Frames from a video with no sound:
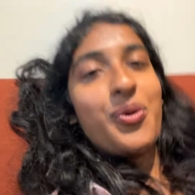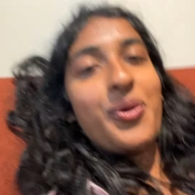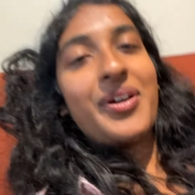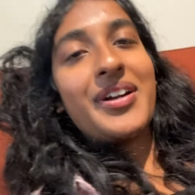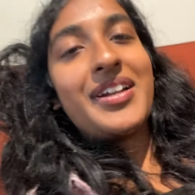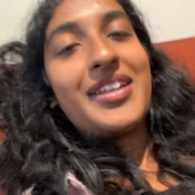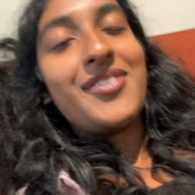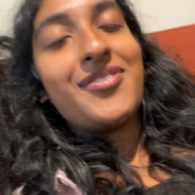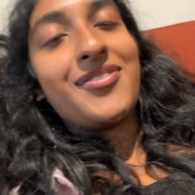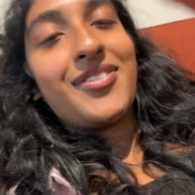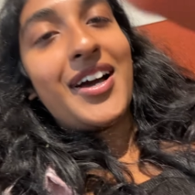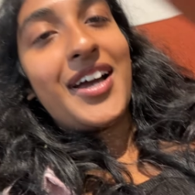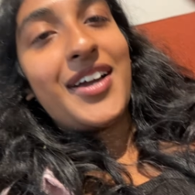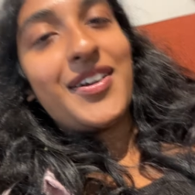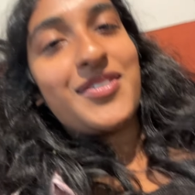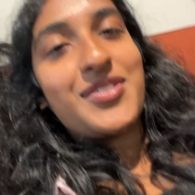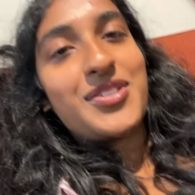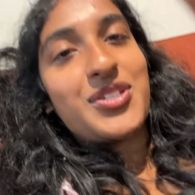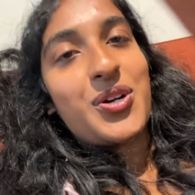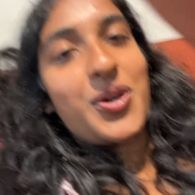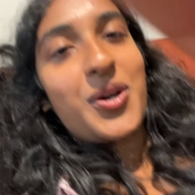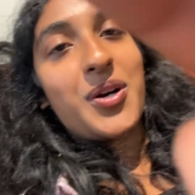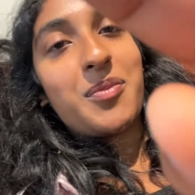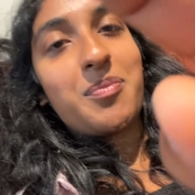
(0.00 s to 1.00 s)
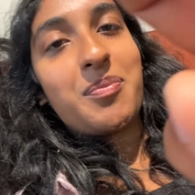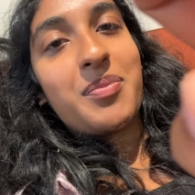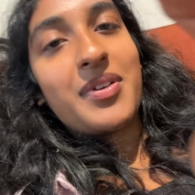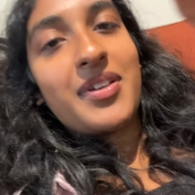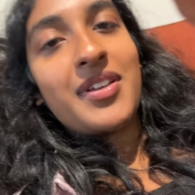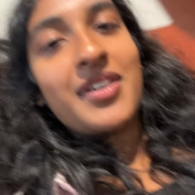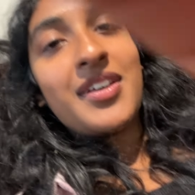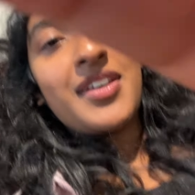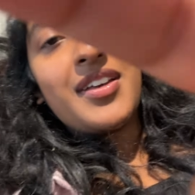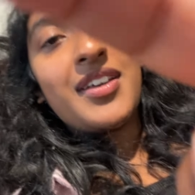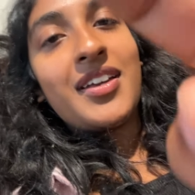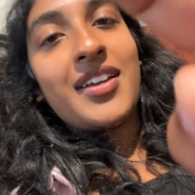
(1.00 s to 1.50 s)
45 sharp.
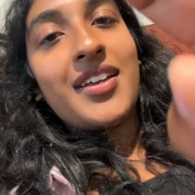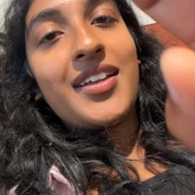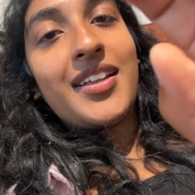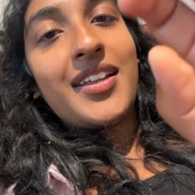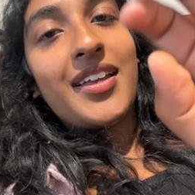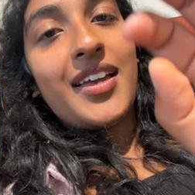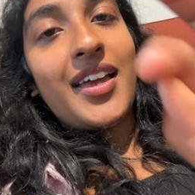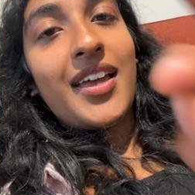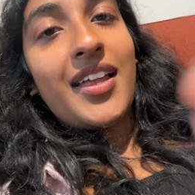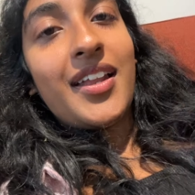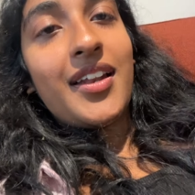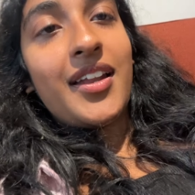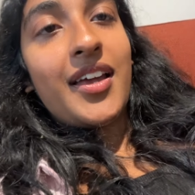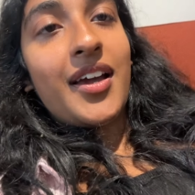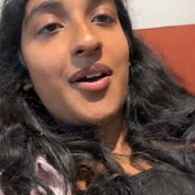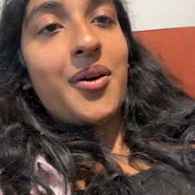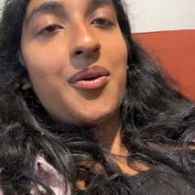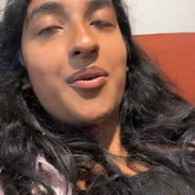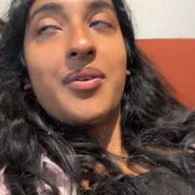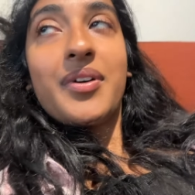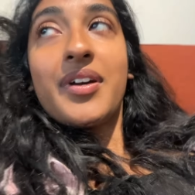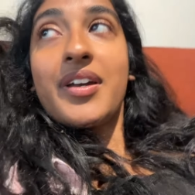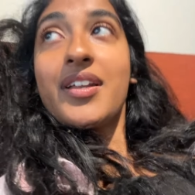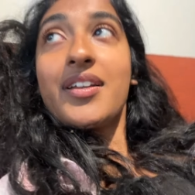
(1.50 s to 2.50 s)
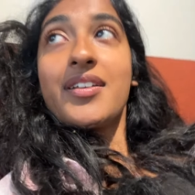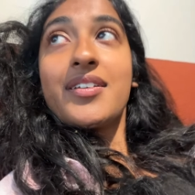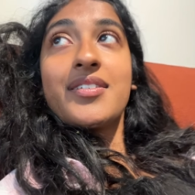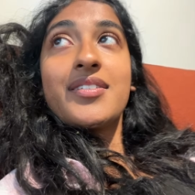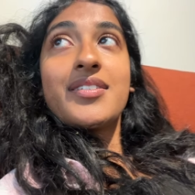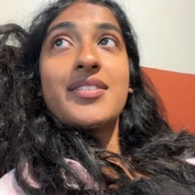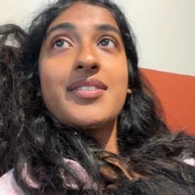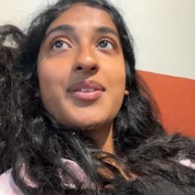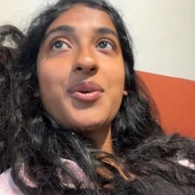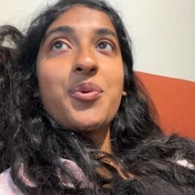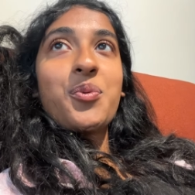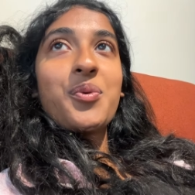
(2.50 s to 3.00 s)
And now it
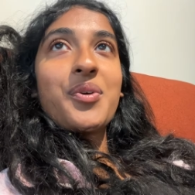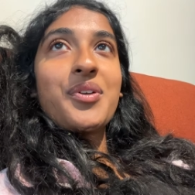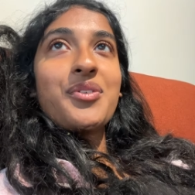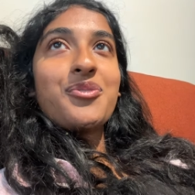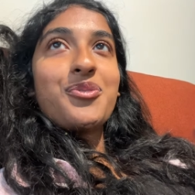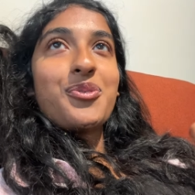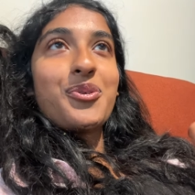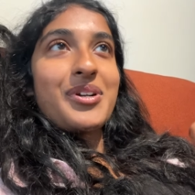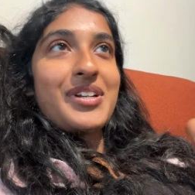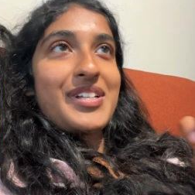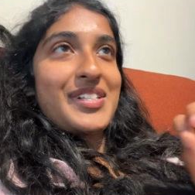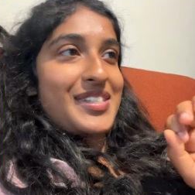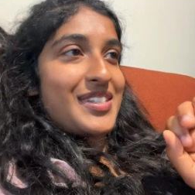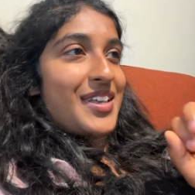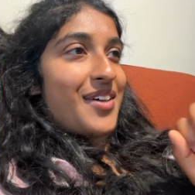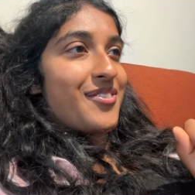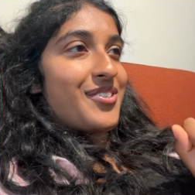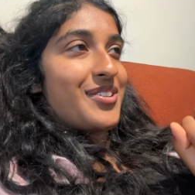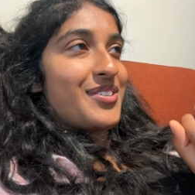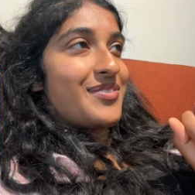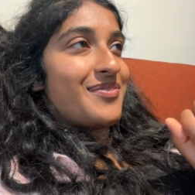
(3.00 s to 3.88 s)
is 147.